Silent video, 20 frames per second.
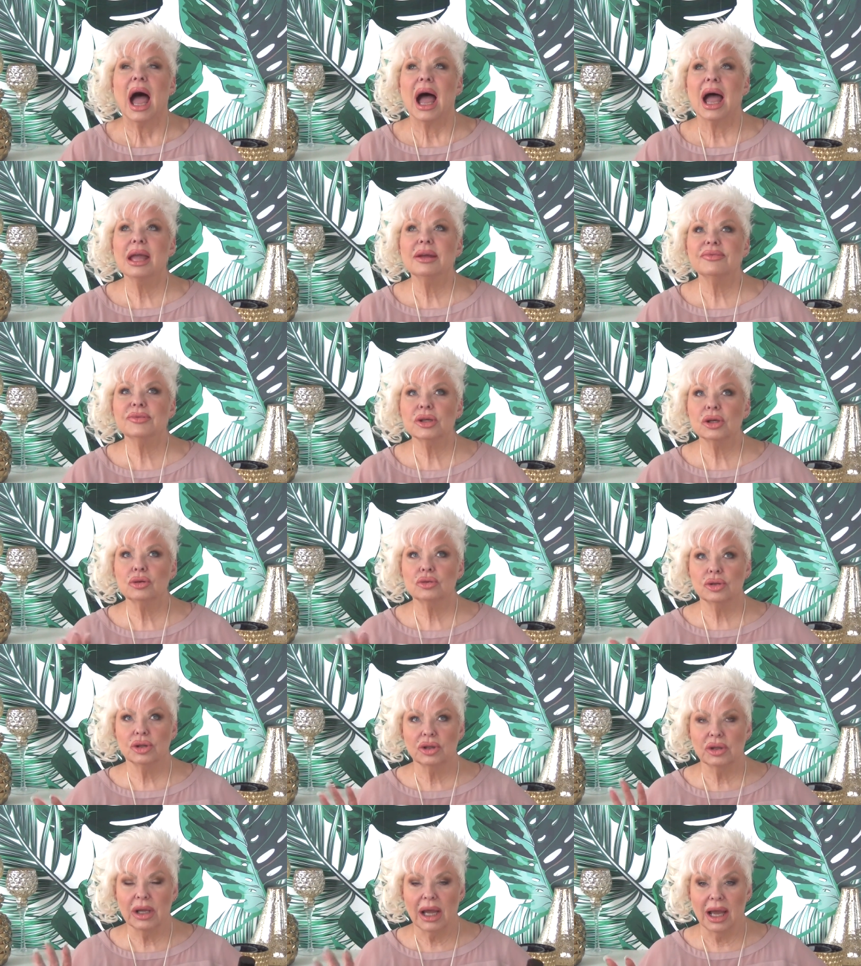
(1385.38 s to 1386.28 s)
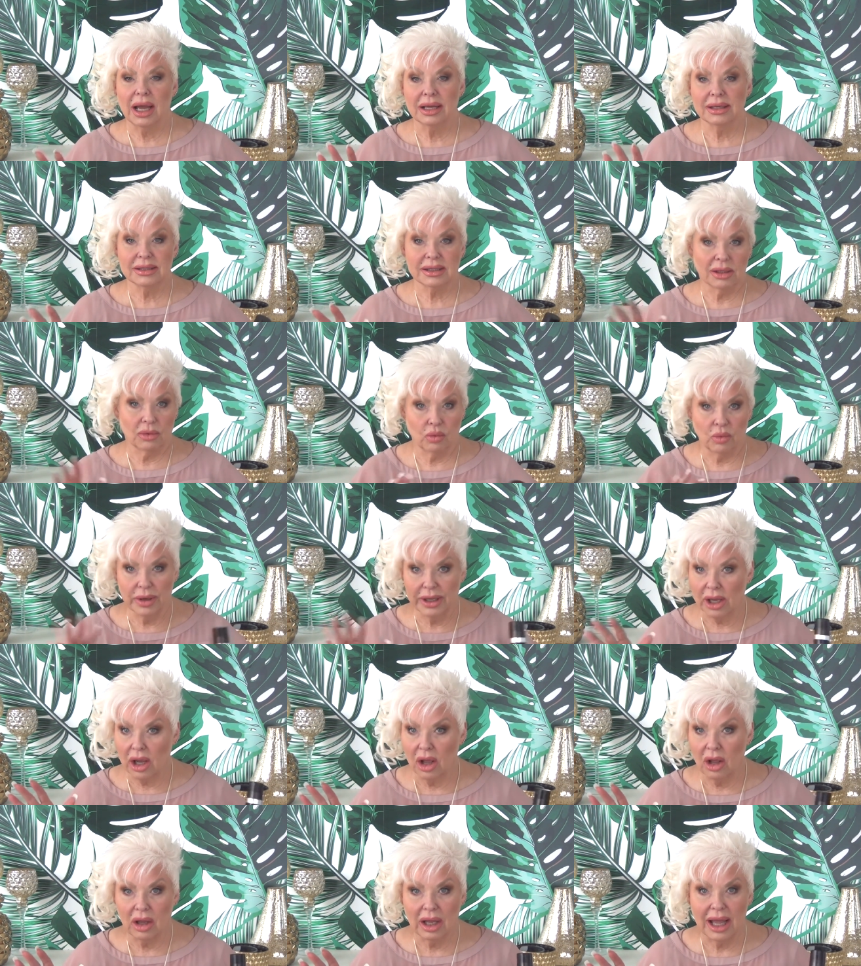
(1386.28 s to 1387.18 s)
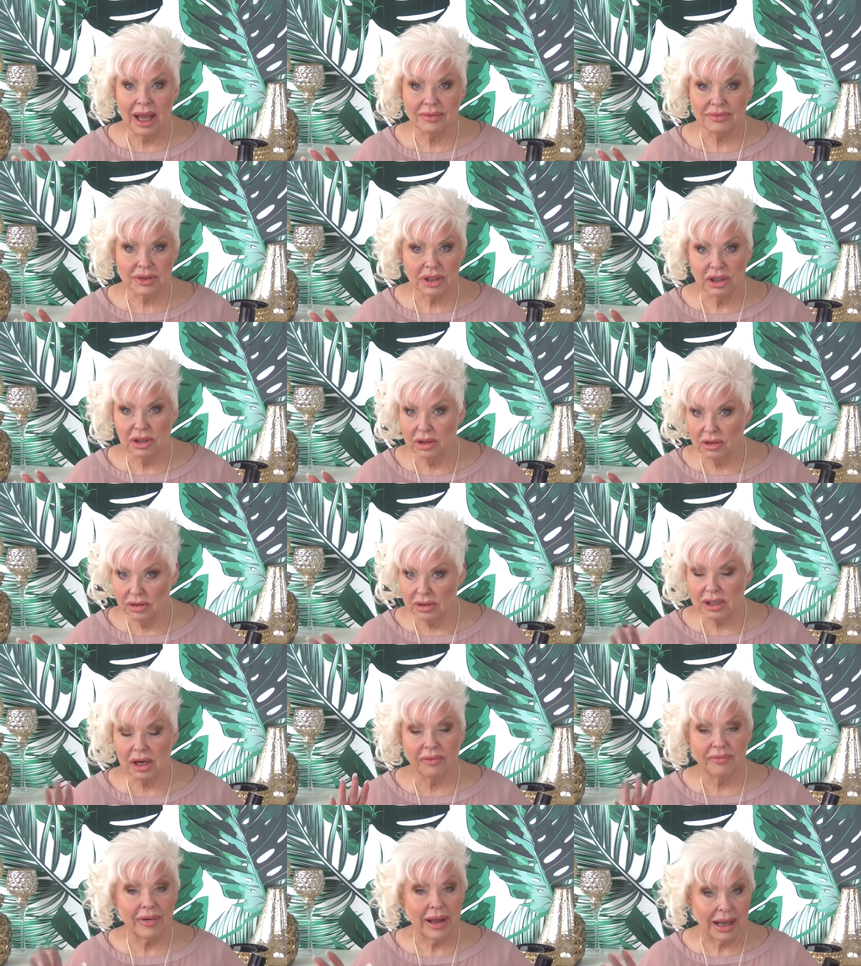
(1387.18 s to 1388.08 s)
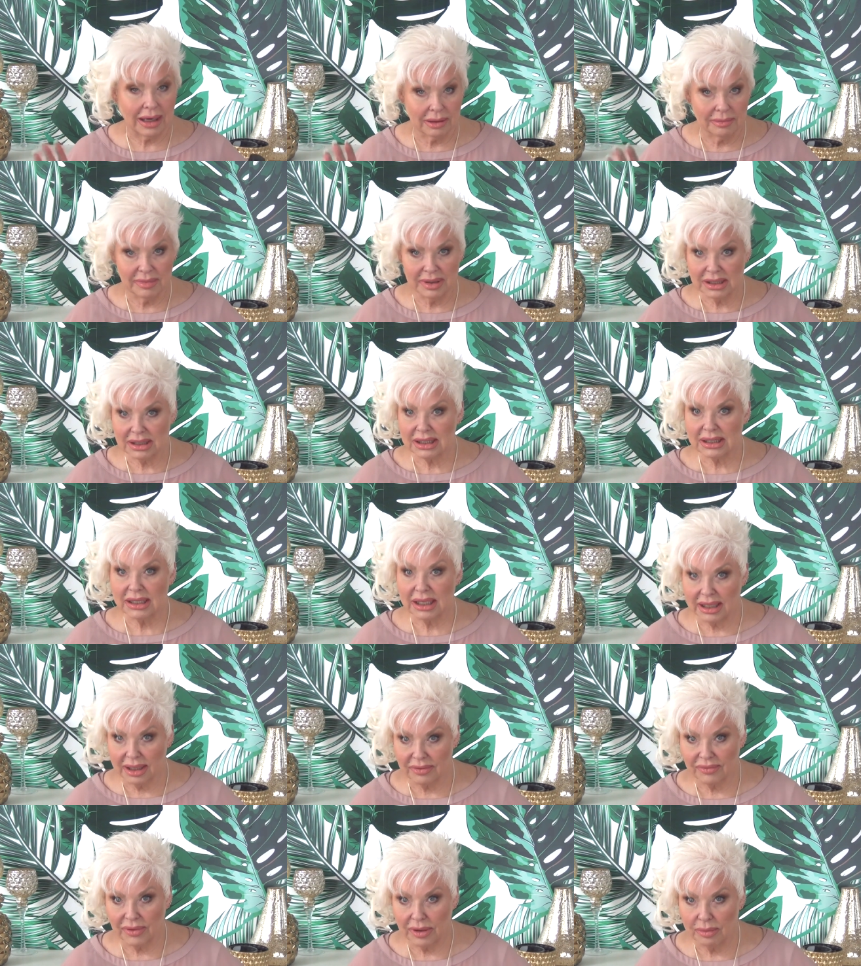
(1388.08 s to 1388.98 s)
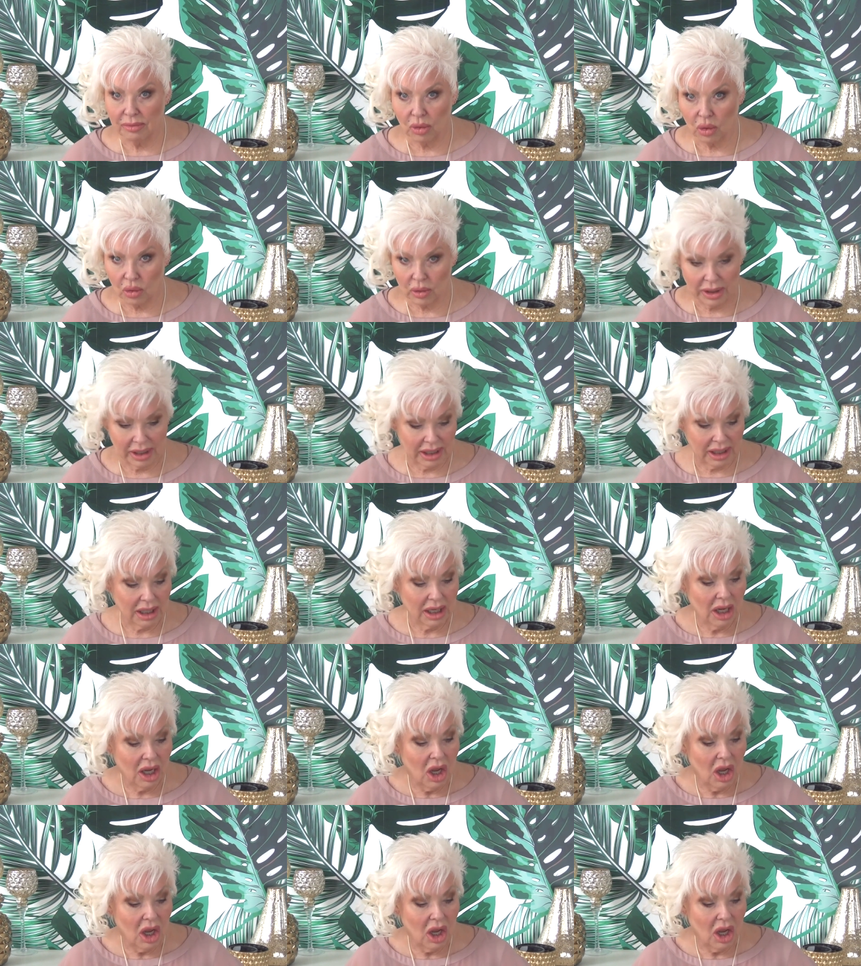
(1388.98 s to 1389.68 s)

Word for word: I have told you guys that we all have to use our vitamin C every morning.